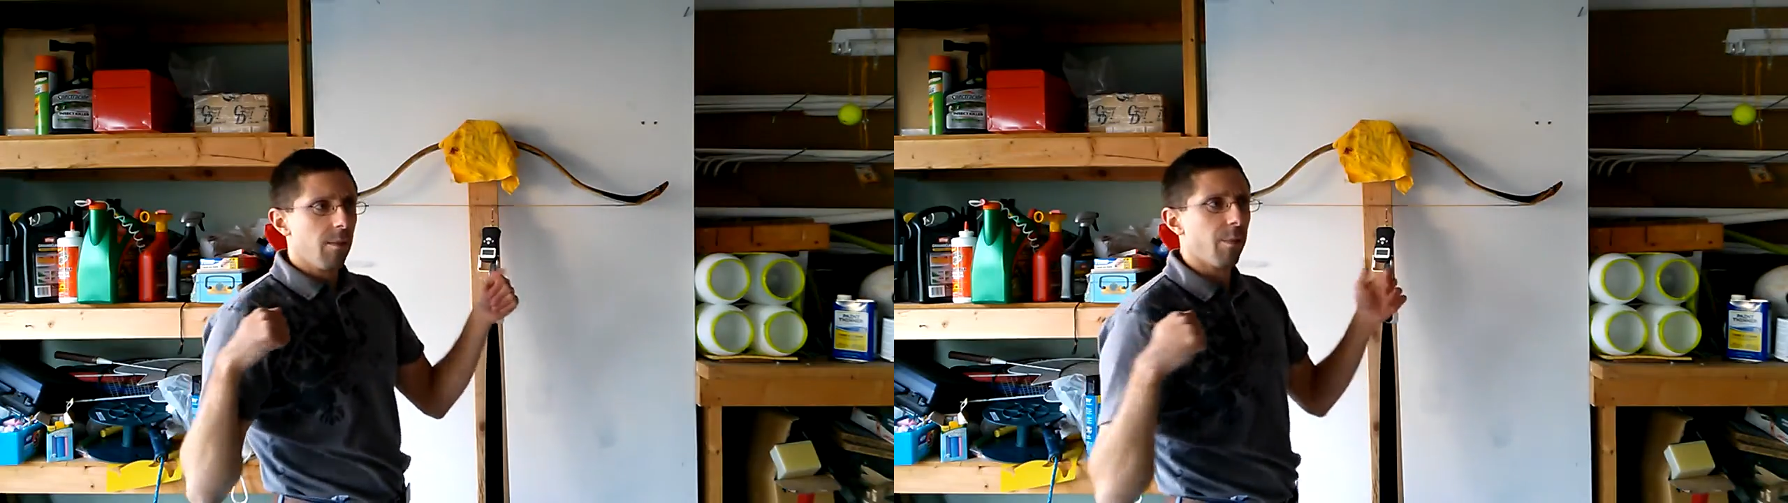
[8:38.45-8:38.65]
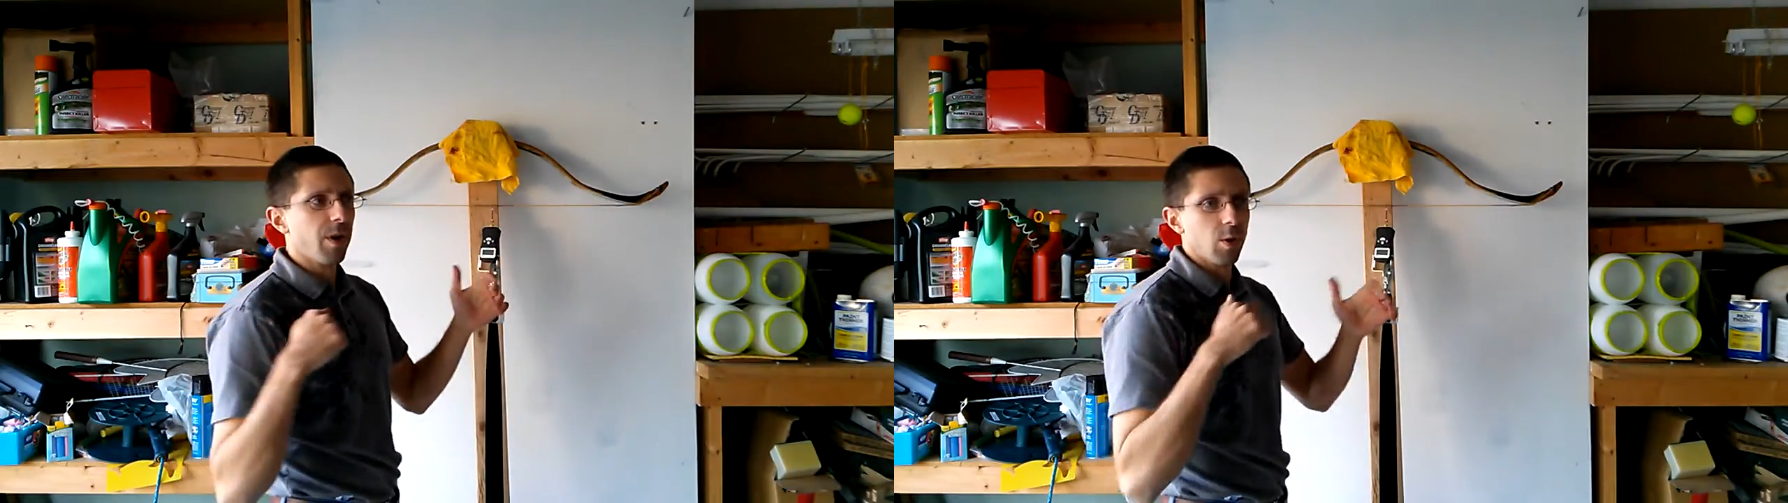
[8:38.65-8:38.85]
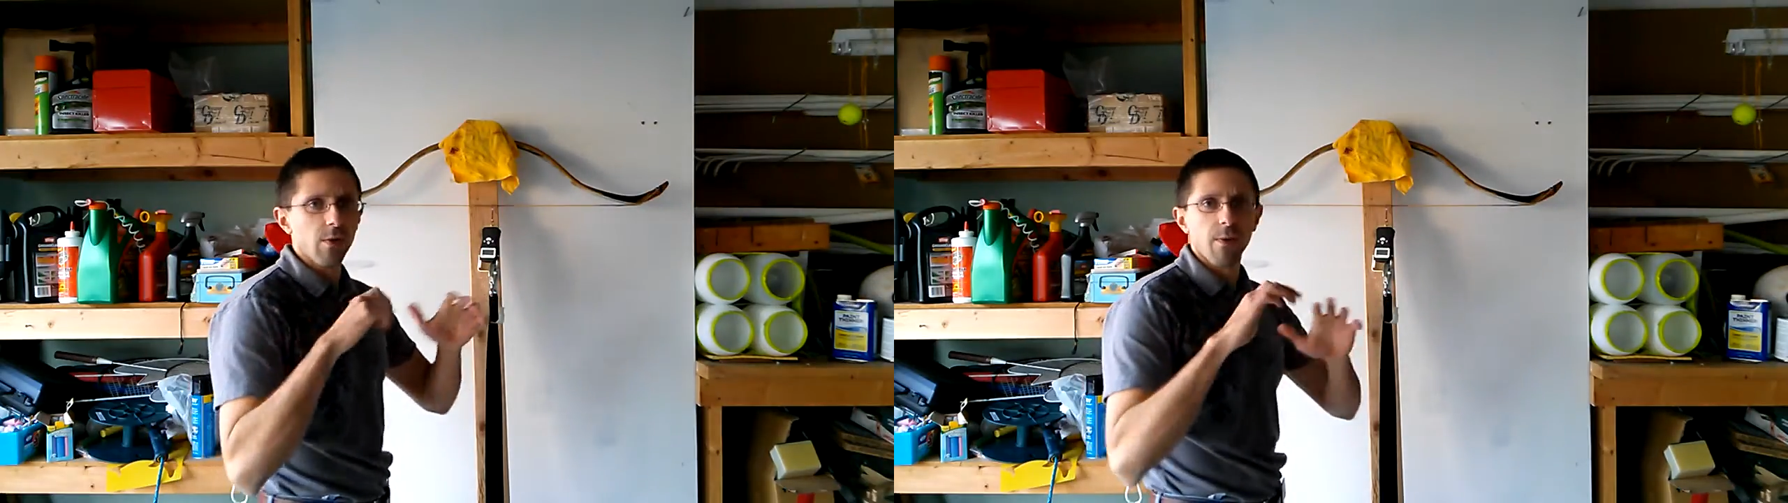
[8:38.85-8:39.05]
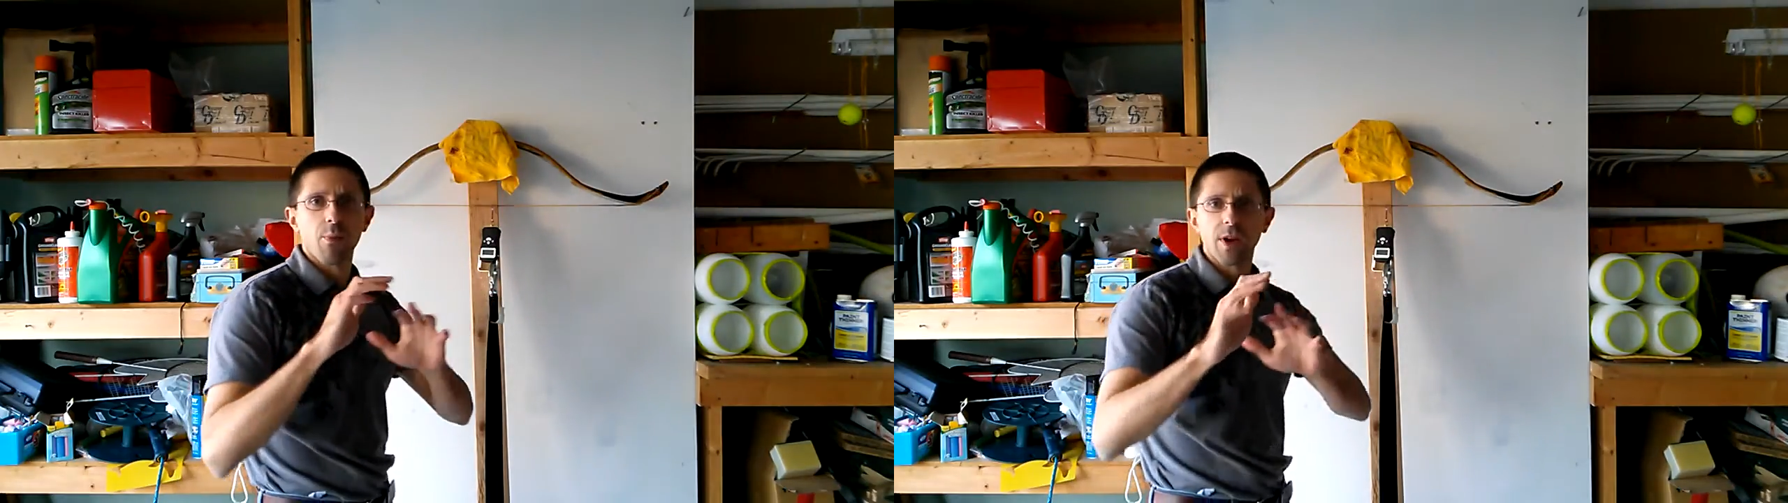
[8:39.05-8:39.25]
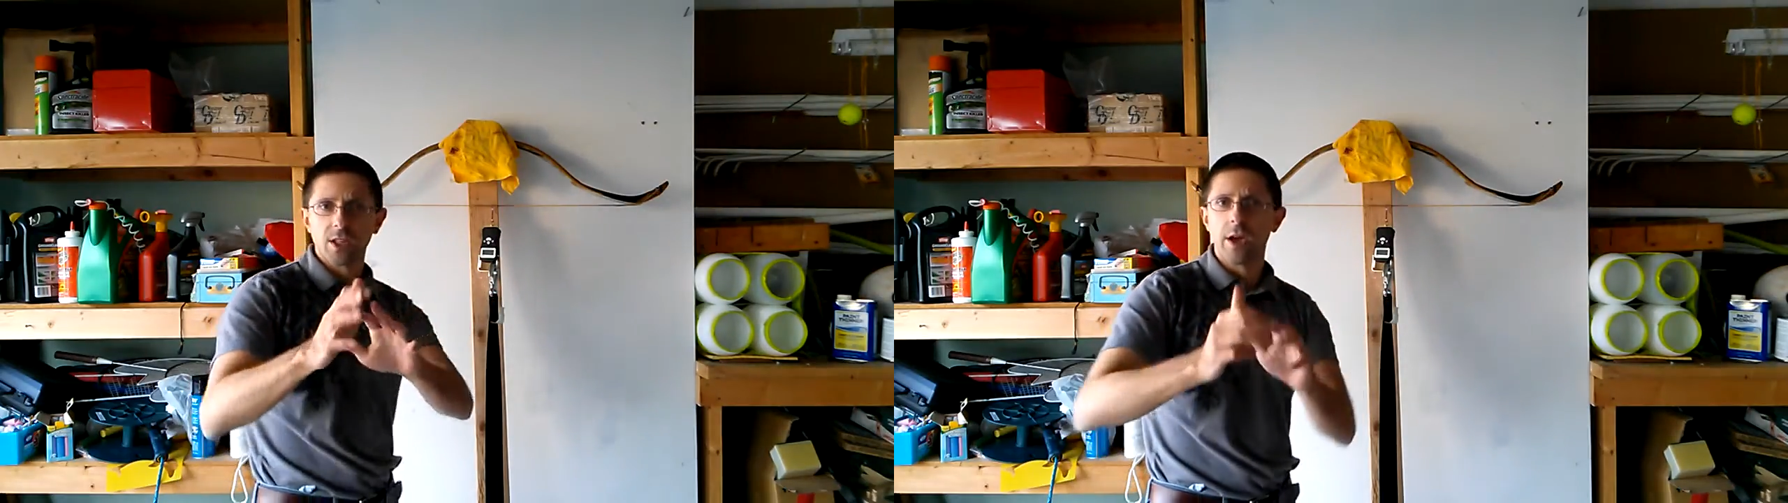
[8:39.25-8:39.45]
but you have a
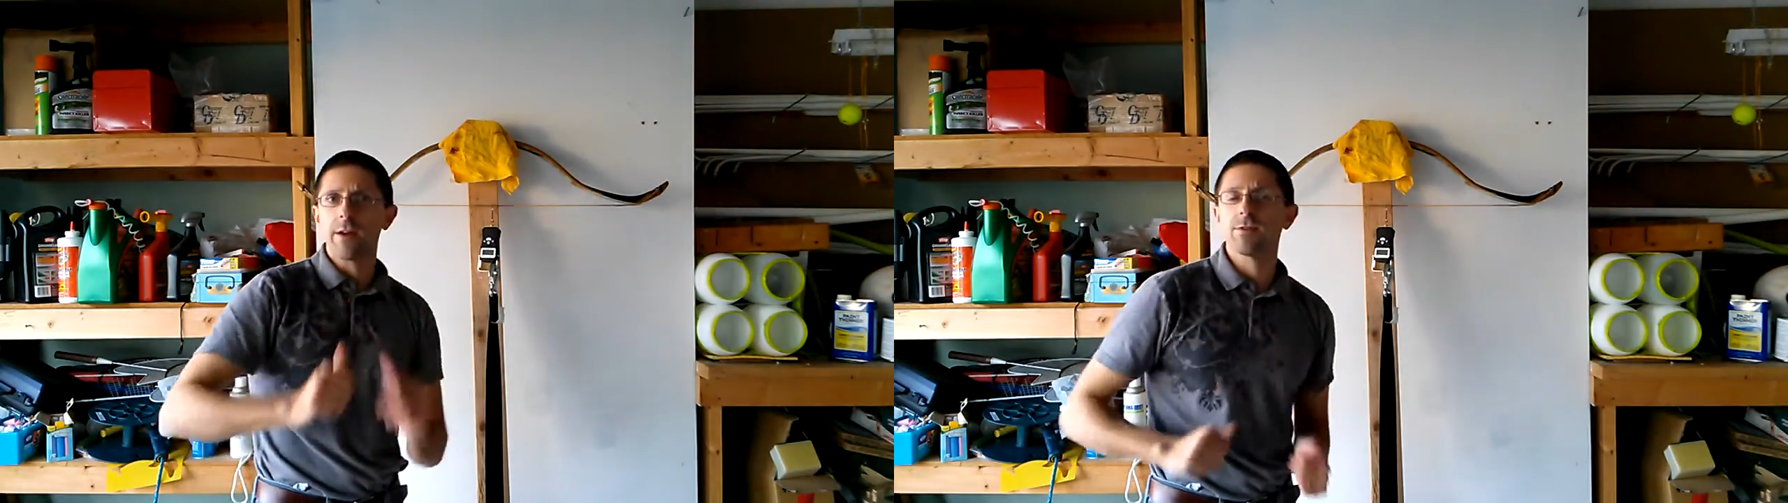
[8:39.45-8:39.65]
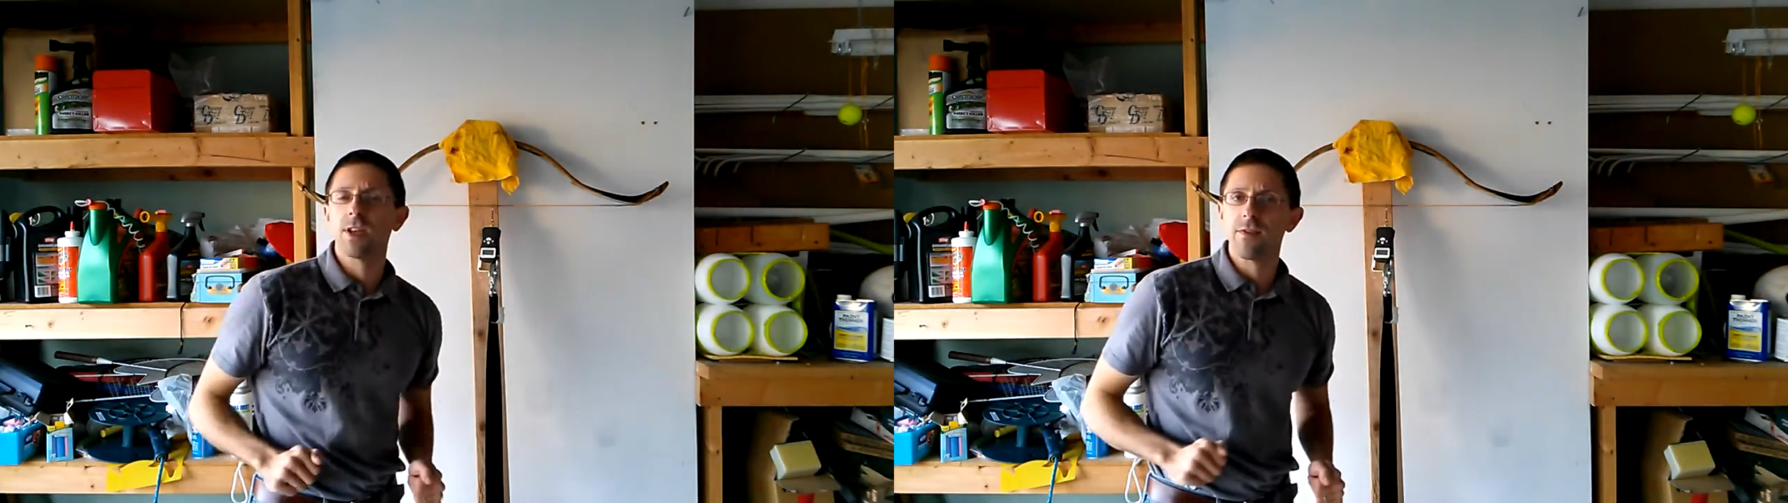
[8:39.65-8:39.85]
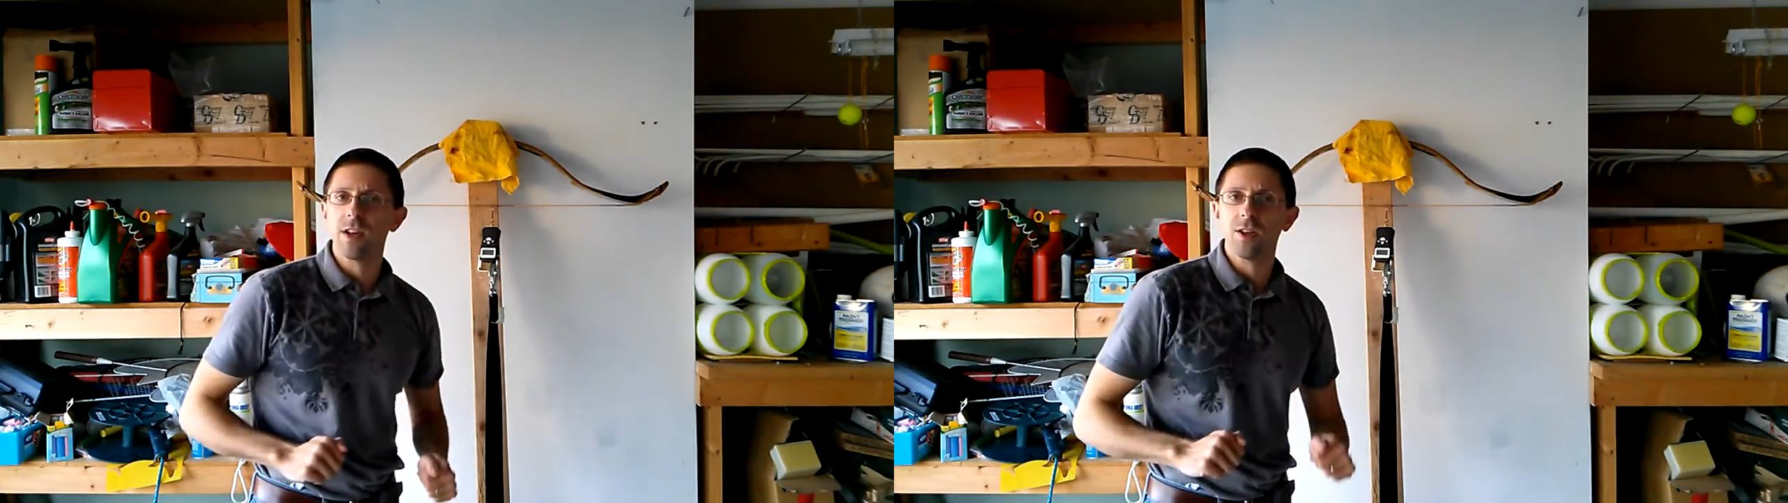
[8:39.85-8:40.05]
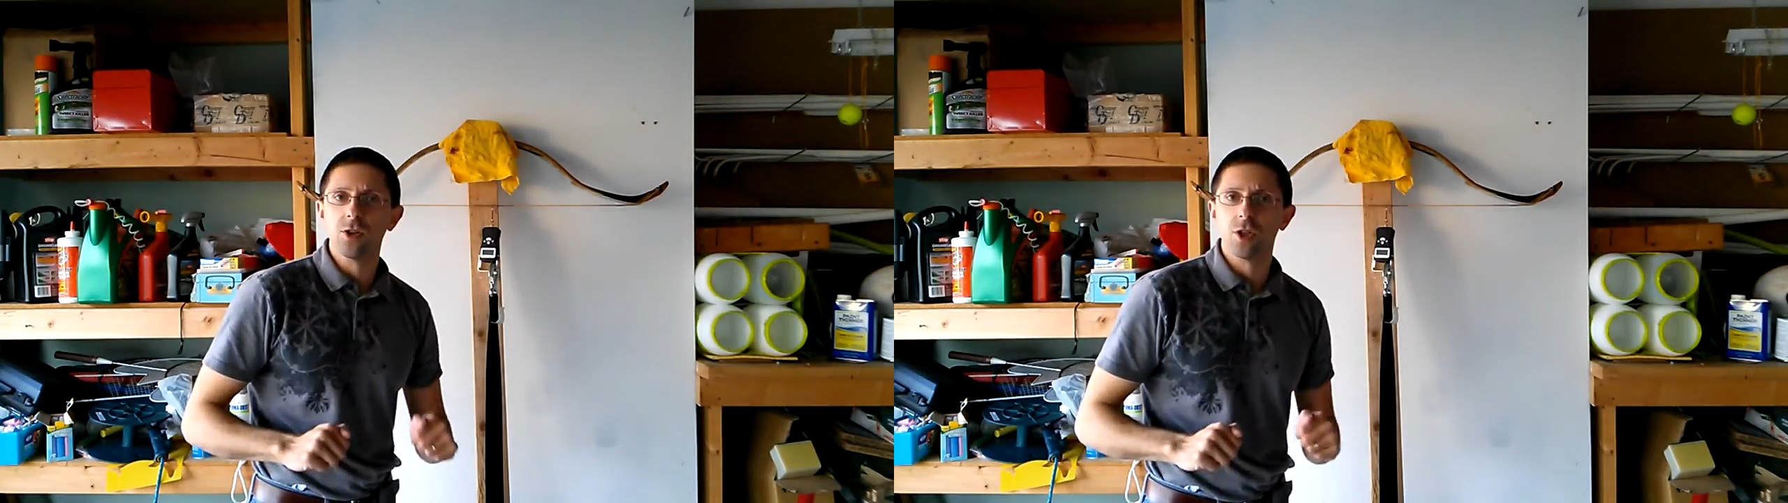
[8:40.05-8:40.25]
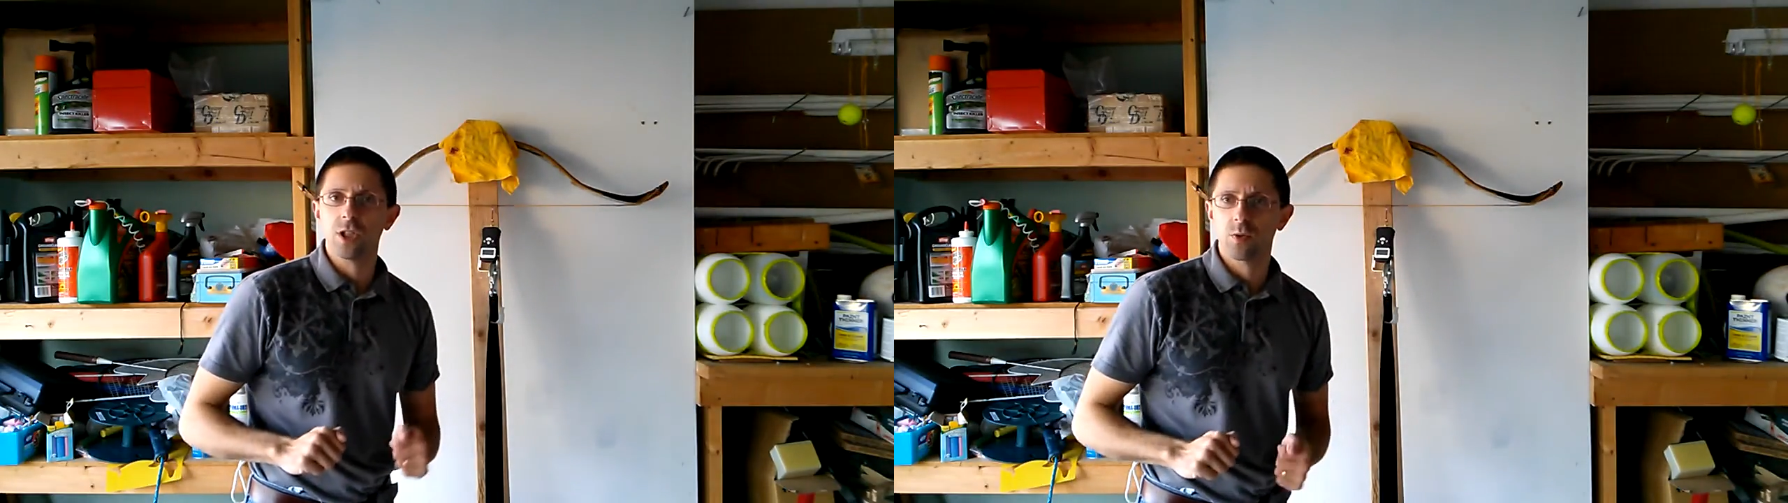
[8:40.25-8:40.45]
brace height of 7 inches.